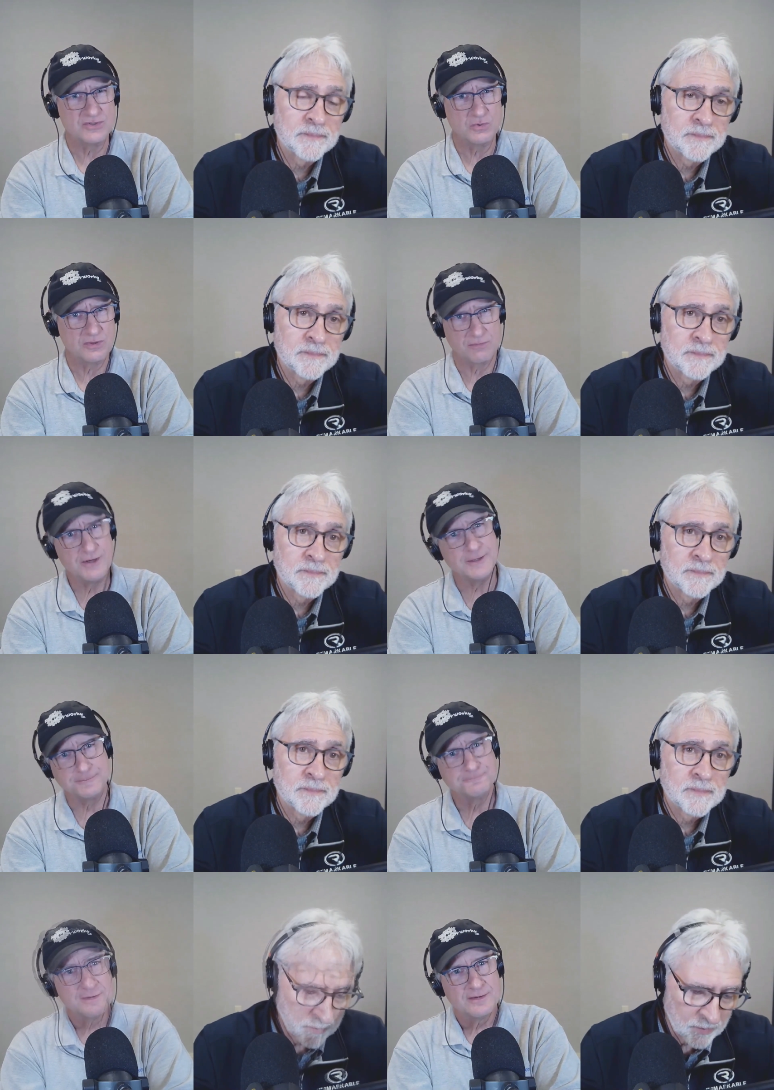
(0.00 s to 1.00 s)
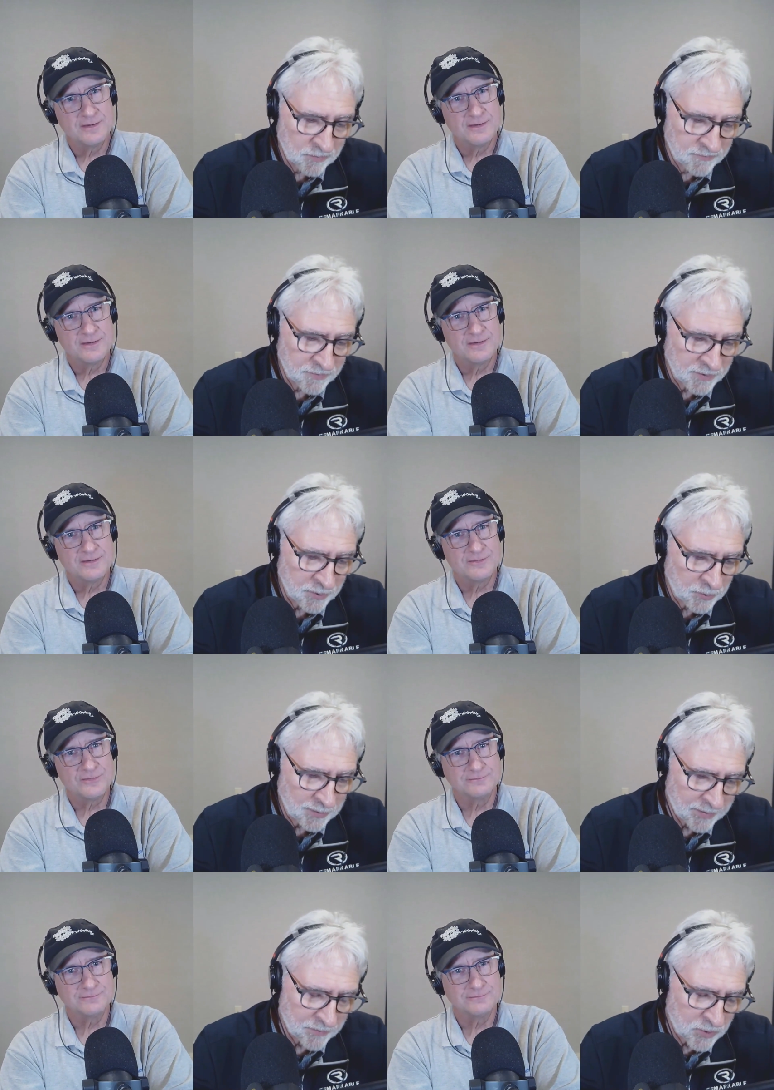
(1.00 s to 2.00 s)
Speaker 1: two or three.
Speaker 2: Well, good for you.
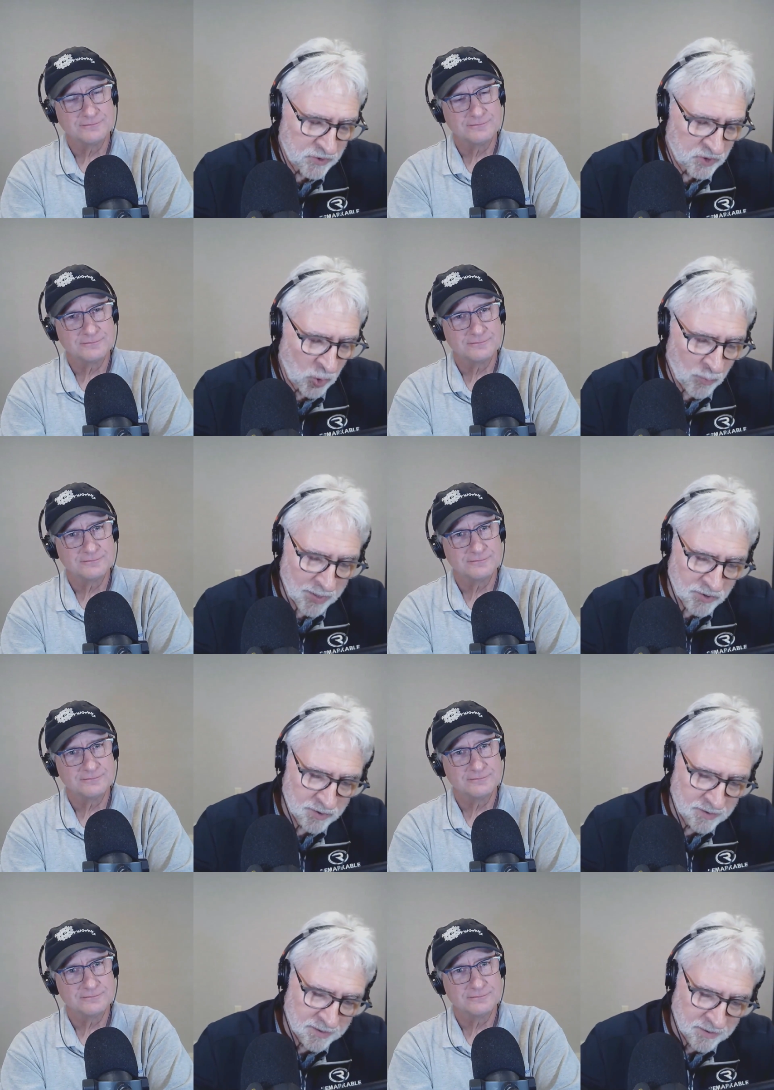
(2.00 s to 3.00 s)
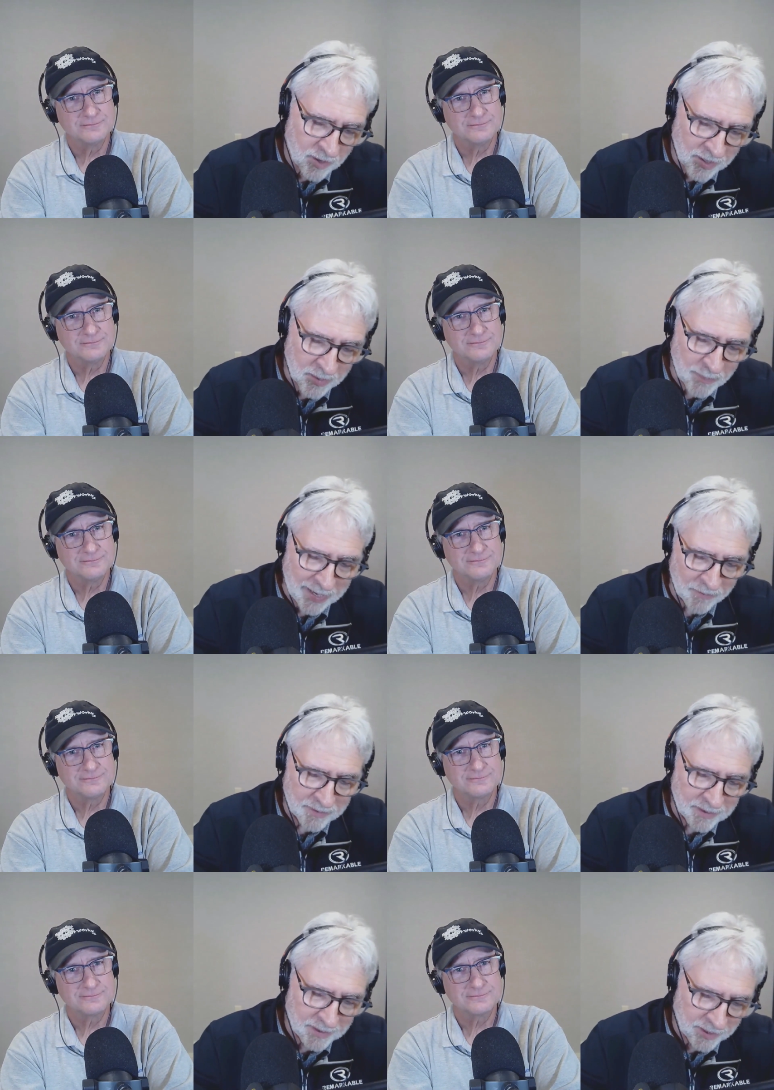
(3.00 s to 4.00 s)
There's so much to talk about
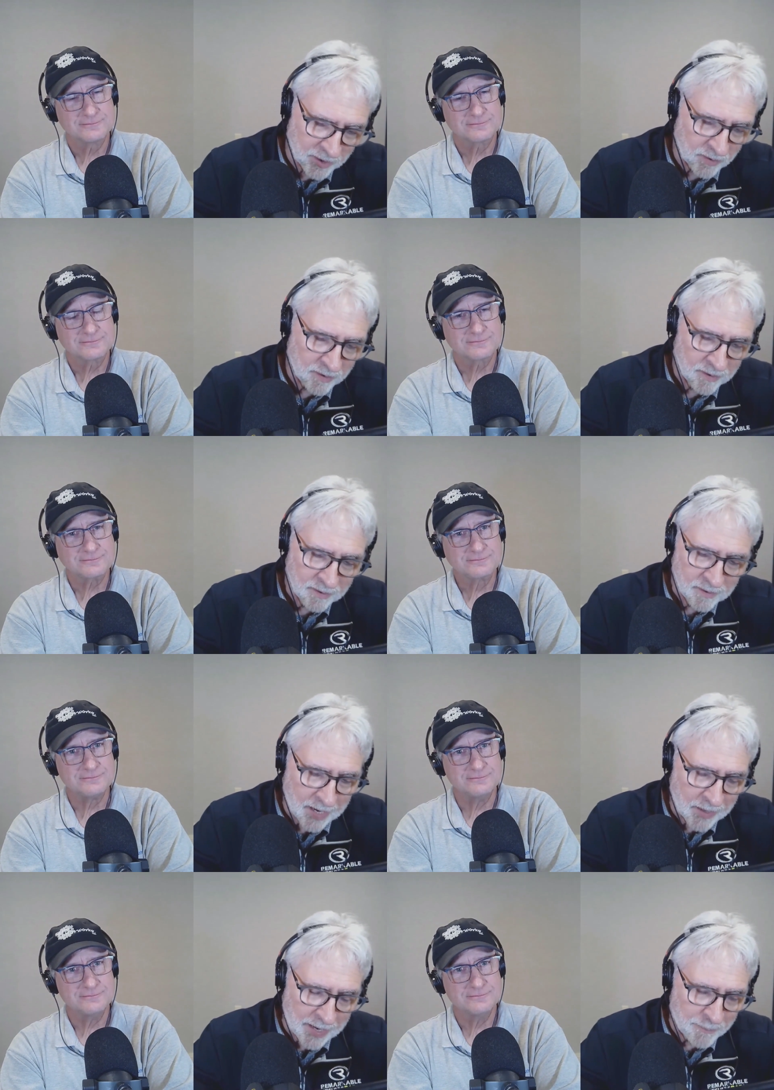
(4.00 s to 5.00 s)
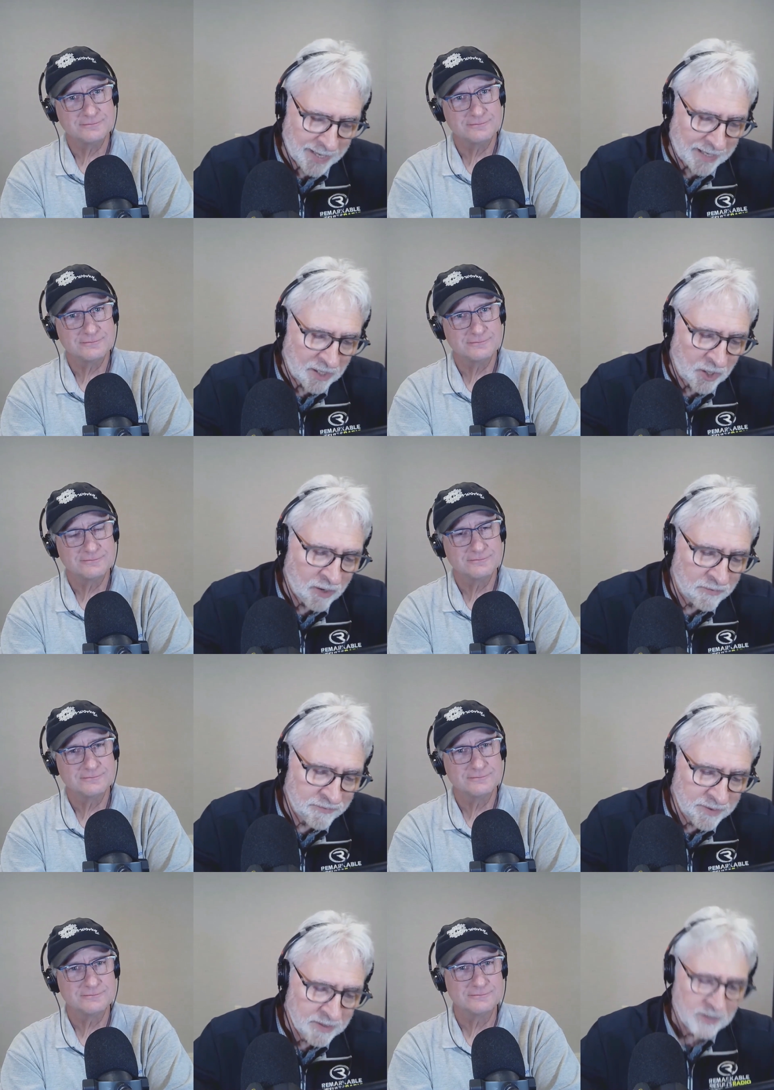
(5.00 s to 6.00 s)
here, I, I but I
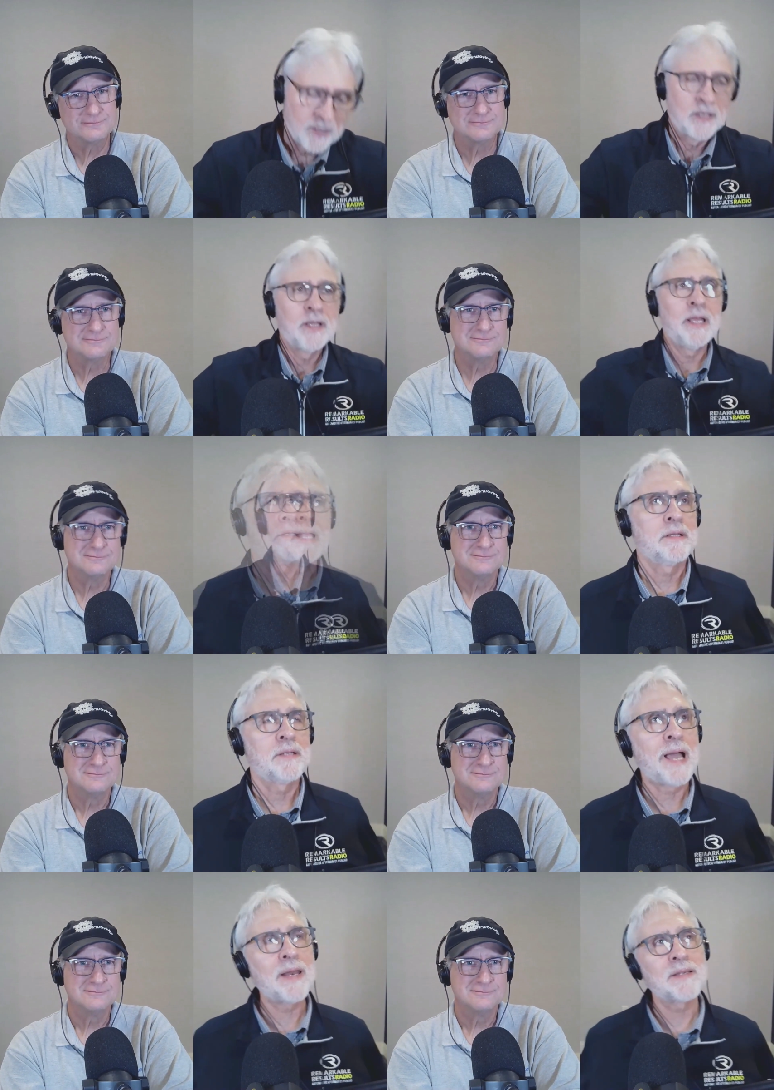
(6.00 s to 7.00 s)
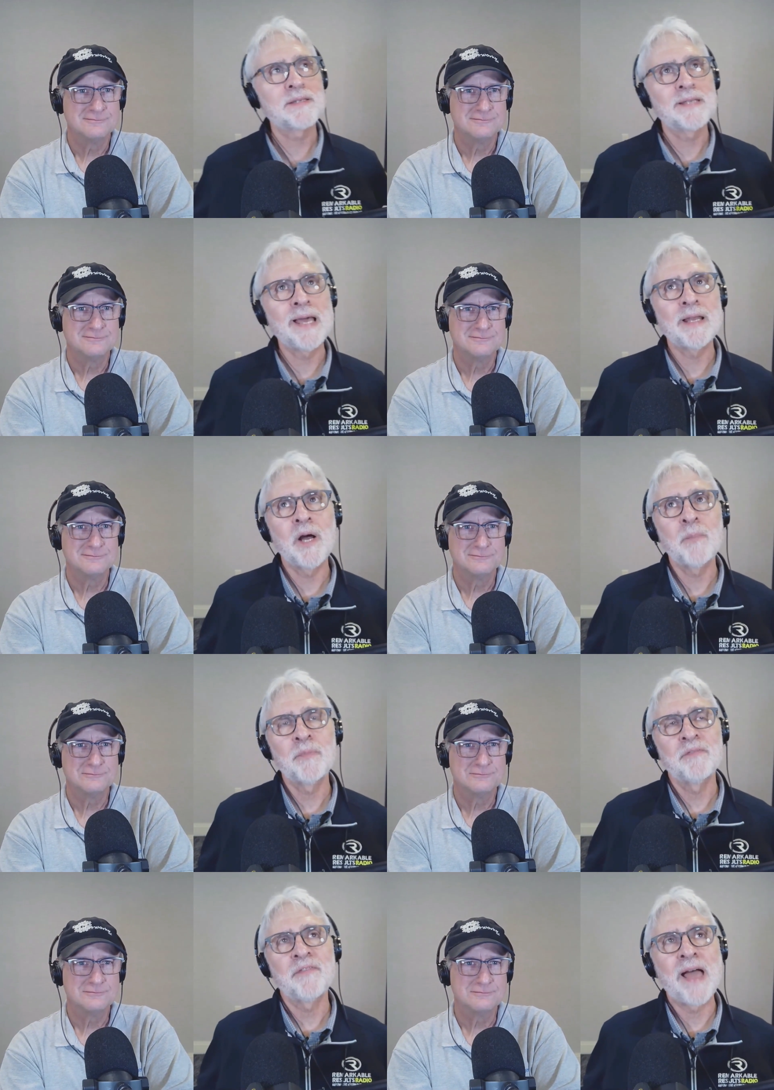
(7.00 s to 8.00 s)
love to, to kind of set up
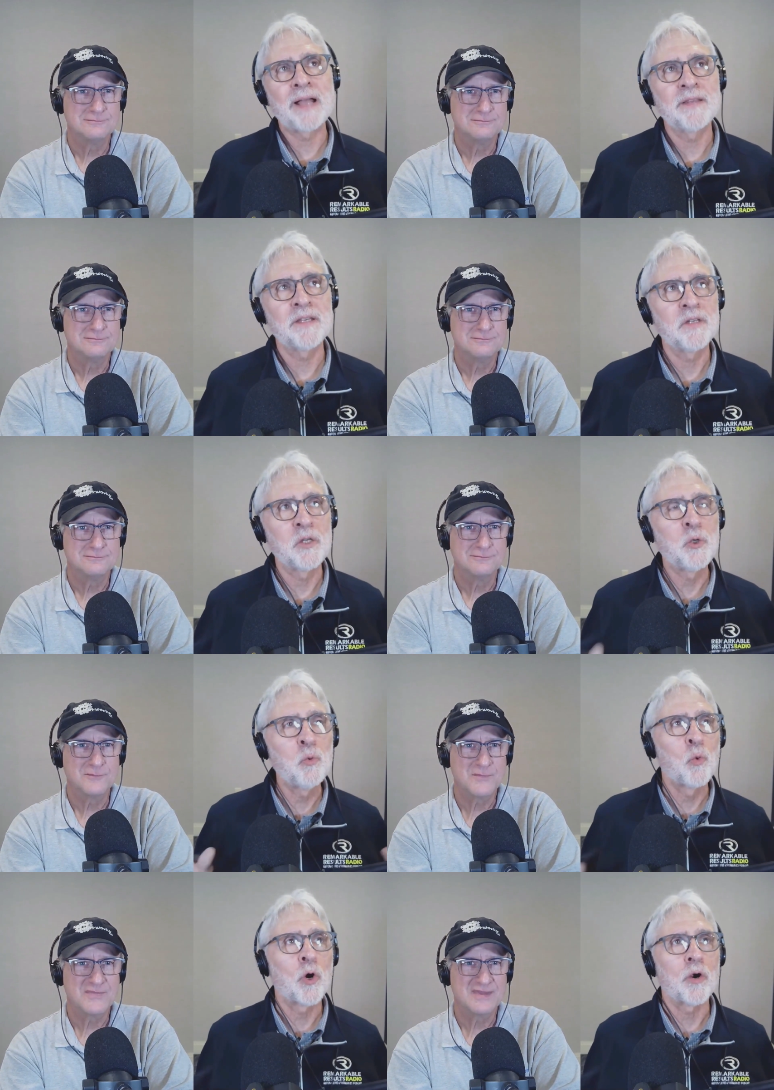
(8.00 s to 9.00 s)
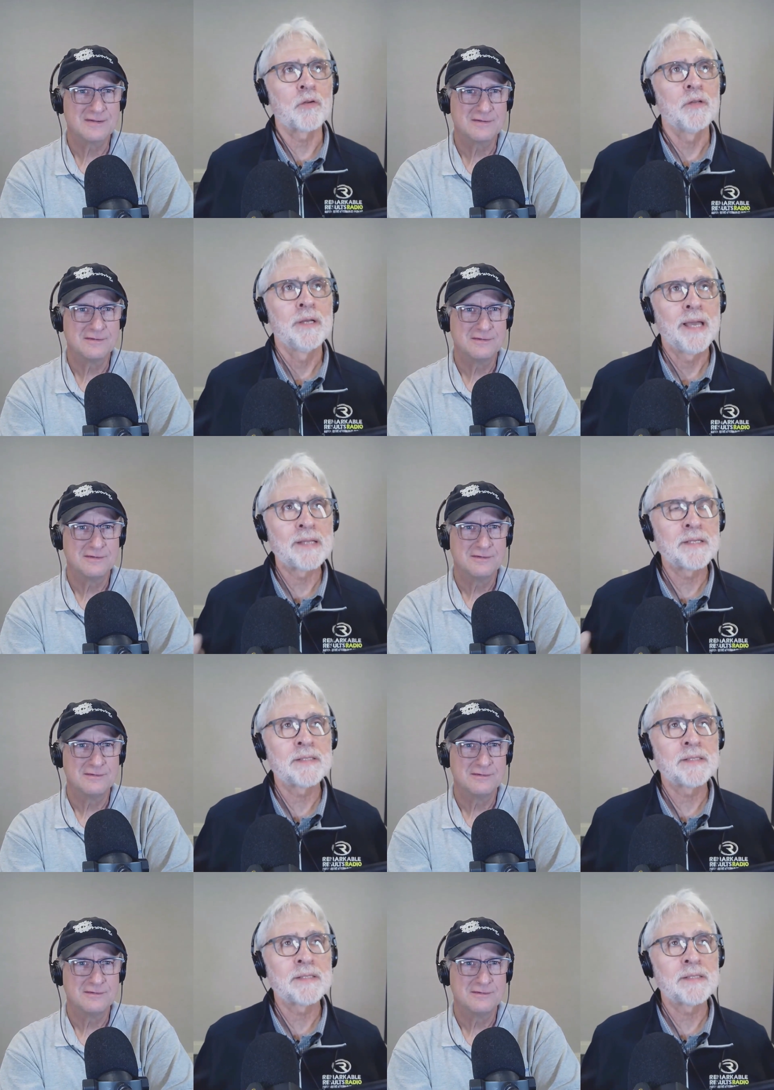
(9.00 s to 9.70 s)
the fact that you worked as a